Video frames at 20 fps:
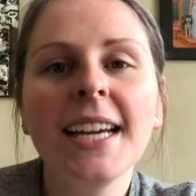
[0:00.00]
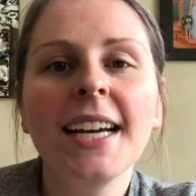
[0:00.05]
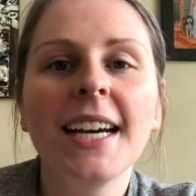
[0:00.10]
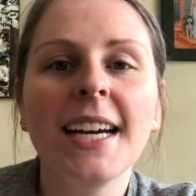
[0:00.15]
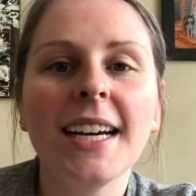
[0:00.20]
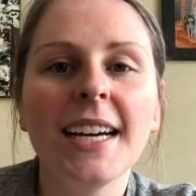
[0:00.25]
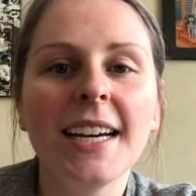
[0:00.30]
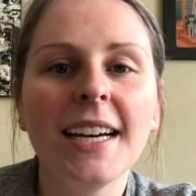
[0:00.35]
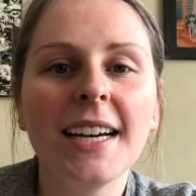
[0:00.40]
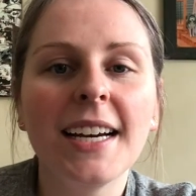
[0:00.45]
Uh,
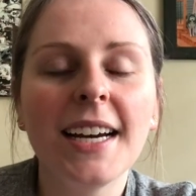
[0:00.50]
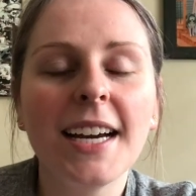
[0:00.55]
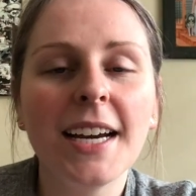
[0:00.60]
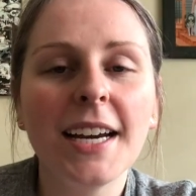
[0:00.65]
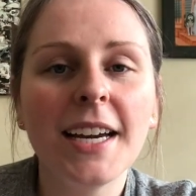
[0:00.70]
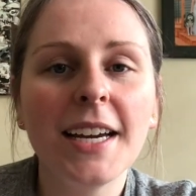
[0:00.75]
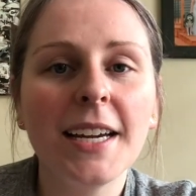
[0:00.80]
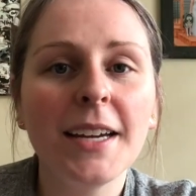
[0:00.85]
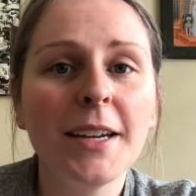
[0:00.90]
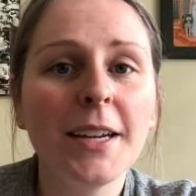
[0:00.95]

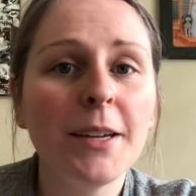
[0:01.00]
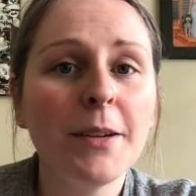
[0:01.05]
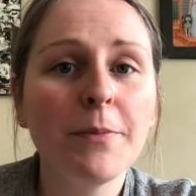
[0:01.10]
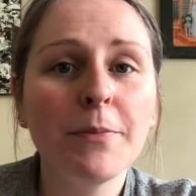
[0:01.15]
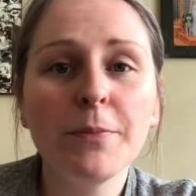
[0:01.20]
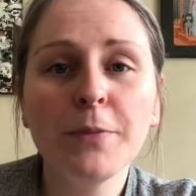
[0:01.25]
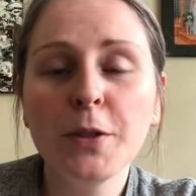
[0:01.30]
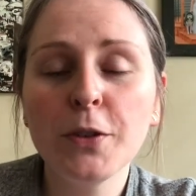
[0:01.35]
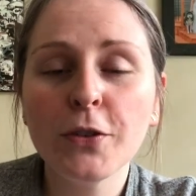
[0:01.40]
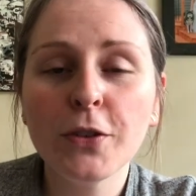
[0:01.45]
I
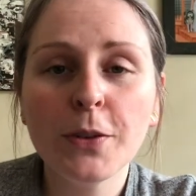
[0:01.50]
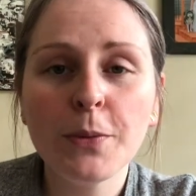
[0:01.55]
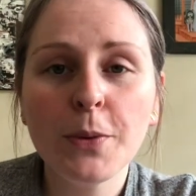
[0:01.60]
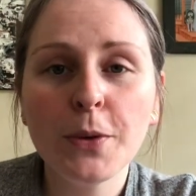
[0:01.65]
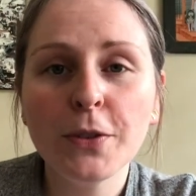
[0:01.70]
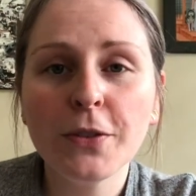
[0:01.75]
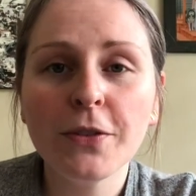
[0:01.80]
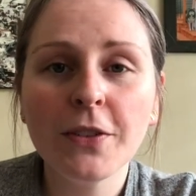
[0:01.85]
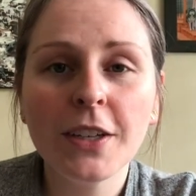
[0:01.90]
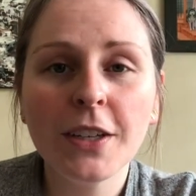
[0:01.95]
usually
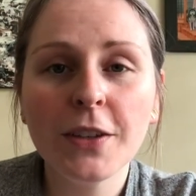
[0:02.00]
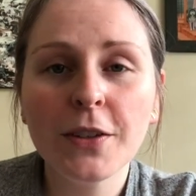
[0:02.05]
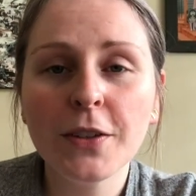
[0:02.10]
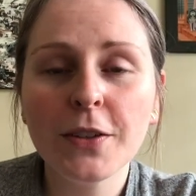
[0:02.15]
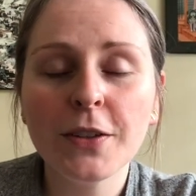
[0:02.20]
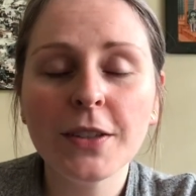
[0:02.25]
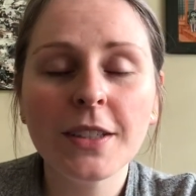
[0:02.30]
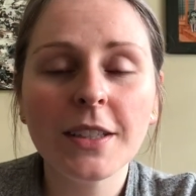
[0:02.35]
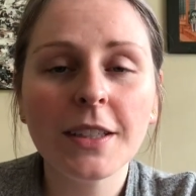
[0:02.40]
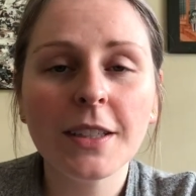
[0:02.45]
post
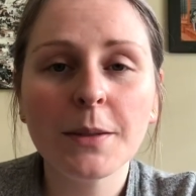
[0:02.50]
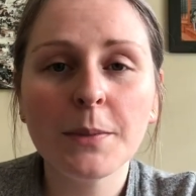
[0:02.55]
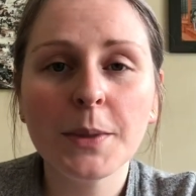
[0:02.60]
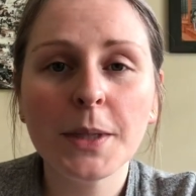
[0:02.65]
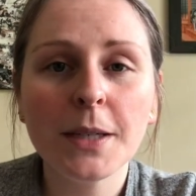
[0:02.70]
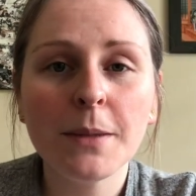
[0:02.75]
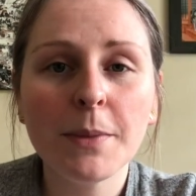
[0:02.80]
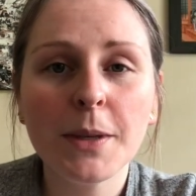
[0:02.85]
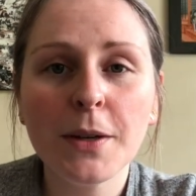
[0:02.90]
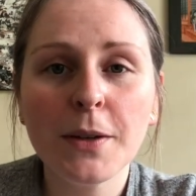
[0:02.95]
videos a little bit
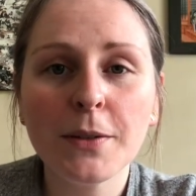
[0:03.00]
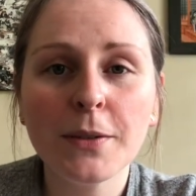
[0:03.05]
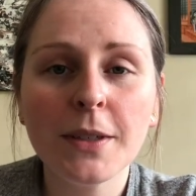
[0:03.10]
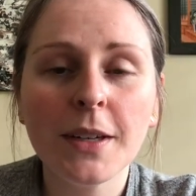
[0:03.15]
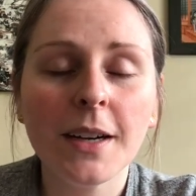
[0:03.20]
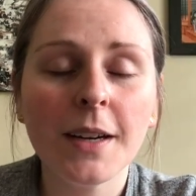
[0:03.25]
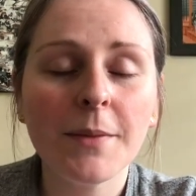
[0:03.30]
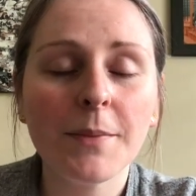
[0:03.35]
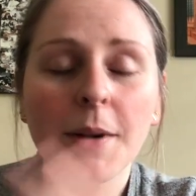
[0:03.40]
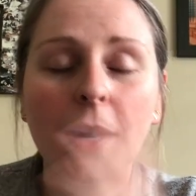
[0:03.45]
about
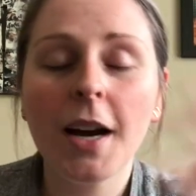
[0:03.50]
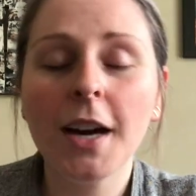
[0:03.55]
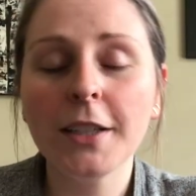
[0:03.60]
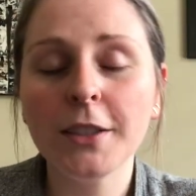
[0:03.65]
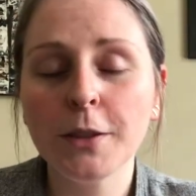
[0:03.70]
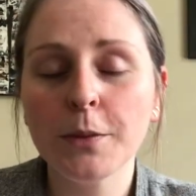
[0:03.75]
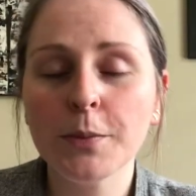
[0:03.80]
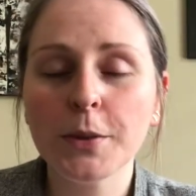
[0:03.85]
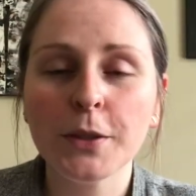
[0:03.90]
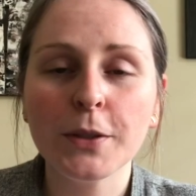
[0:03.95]
um,
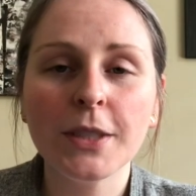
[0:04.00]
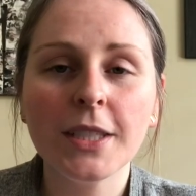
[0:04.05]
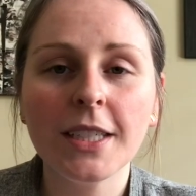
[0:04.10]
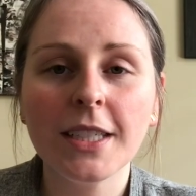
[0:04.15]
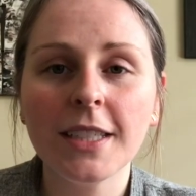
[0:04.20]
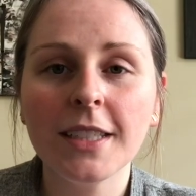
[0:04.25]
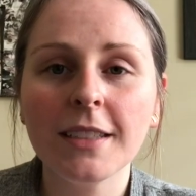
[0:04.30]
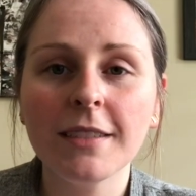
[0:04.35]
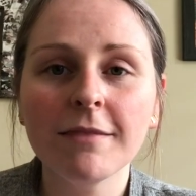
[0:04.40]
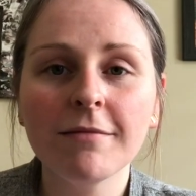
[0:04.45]
ideal
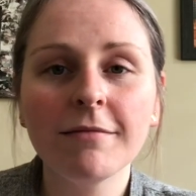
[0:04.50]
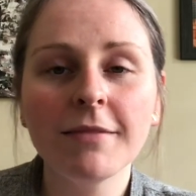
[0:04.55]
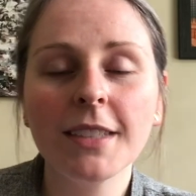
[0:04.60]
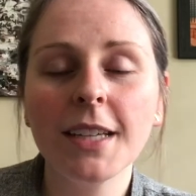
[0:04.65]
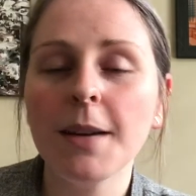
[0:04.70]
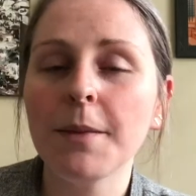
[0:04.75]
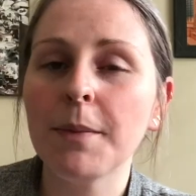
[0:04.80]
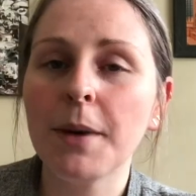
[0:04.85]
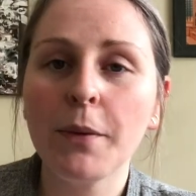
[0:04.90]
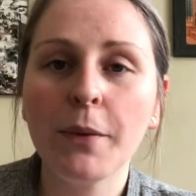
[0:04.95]
protein
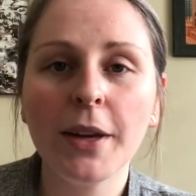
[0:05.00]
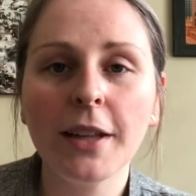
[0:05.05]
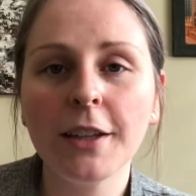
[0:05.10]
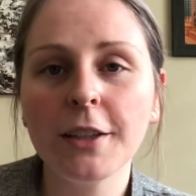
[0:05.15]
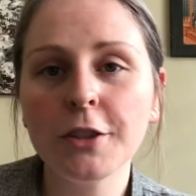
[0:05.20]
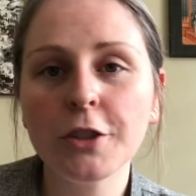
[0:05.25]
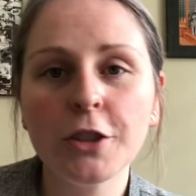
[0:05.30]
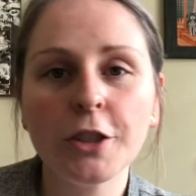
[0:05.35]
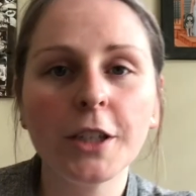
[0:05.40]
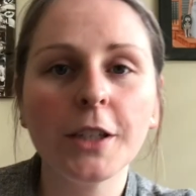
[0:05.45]
and my weight
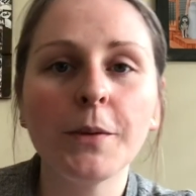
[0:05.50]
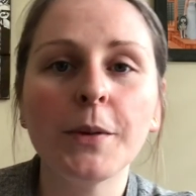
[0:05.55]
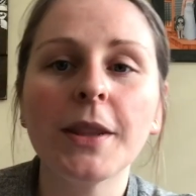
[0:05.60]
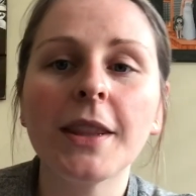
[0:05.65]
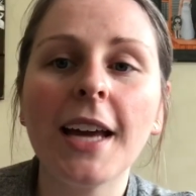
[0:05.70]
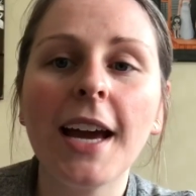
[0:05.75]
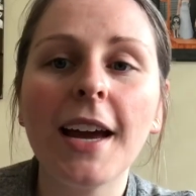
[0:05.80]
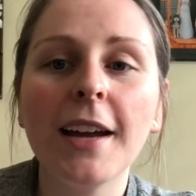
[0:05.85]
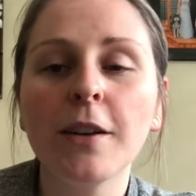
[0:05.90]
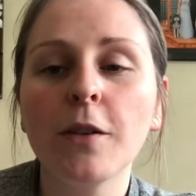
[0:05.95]
loss journey with
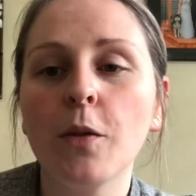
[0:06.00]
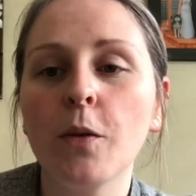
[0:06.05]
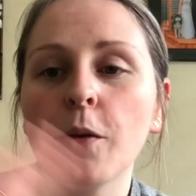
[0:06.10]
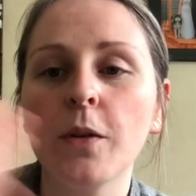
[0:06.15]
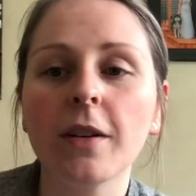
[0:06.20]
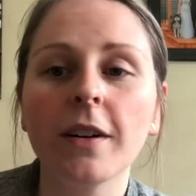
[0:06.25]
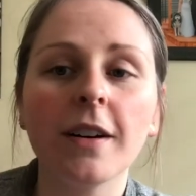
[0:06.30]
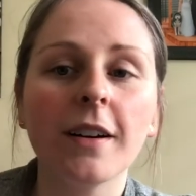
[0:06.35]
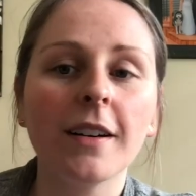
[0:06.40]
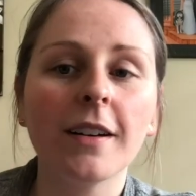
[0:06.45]
that
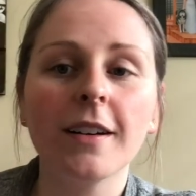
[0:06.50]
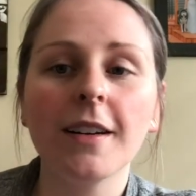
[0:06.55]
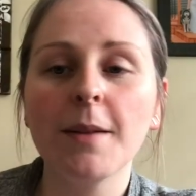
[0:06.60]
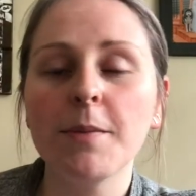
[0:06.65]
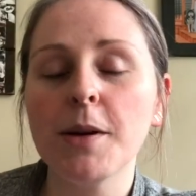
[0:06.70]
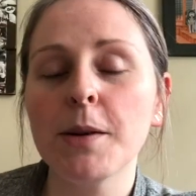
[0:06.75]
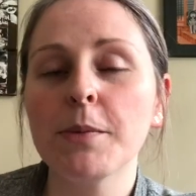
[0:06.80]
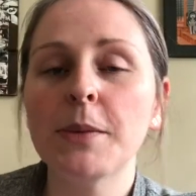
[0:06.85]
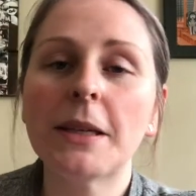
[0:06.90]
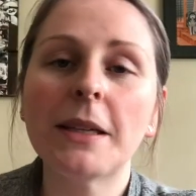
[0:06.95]
or
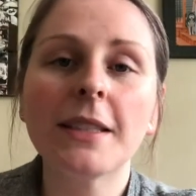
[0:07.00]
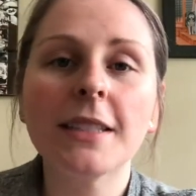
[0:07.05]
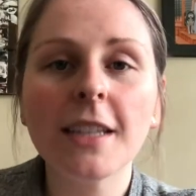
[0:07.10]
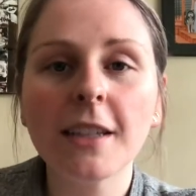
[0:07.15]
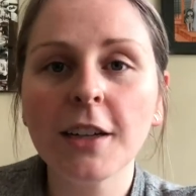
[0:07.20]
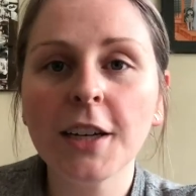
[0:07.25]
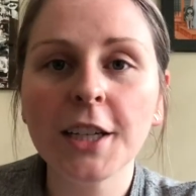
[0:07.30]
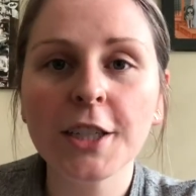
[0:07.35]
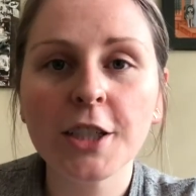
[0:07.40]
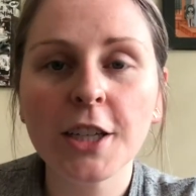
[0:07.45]
about being a dental
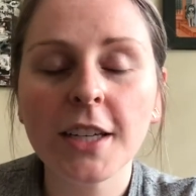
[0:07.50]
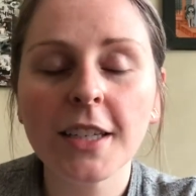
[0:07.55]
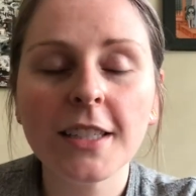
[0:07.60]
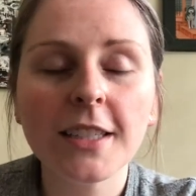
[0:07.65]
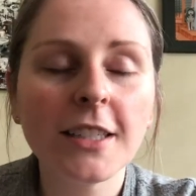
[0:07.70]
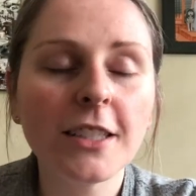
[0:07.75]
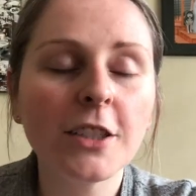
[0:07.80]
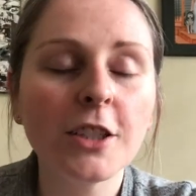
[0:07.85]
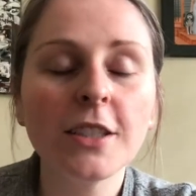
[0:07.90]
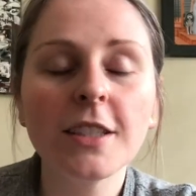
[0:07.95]

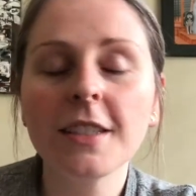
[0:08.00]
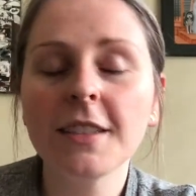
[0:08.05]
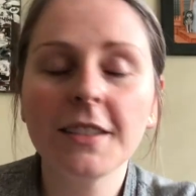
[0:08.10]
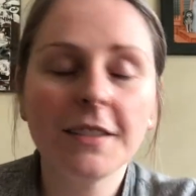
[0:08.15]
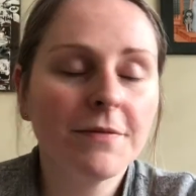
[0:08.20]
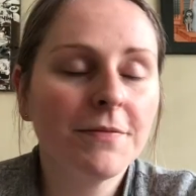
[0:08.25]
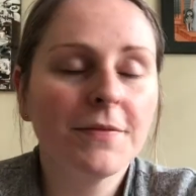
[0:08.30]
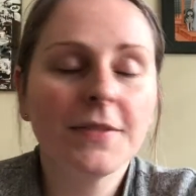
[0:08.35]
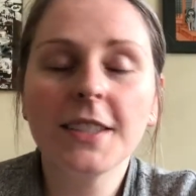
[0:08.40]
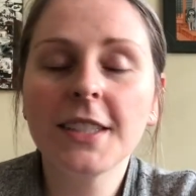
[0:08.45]
hygienist, just
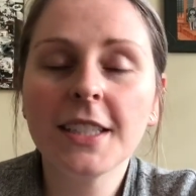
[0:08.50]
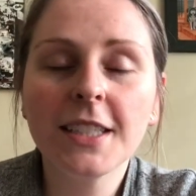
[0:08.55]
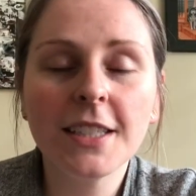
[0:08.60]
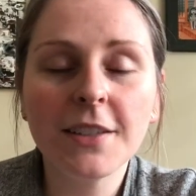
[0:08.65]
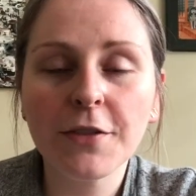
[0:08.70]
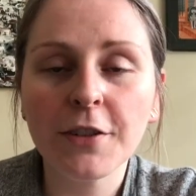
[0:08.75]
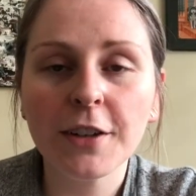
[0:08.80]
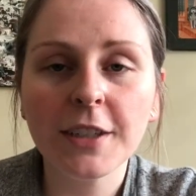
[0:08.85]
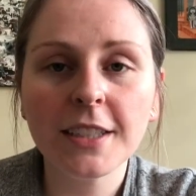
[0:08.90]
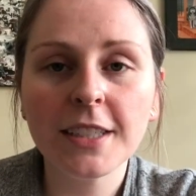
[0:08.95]

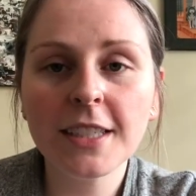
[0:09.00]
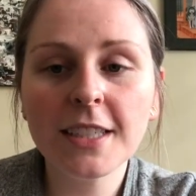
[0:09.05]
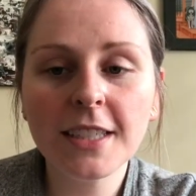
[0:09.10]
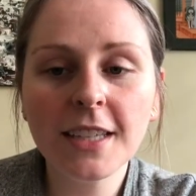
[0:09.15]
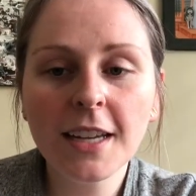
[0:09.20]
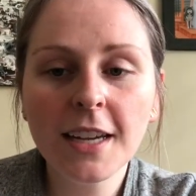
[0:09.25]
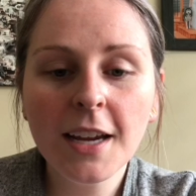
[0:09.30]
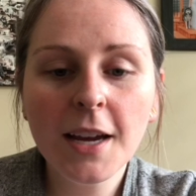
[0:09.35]
different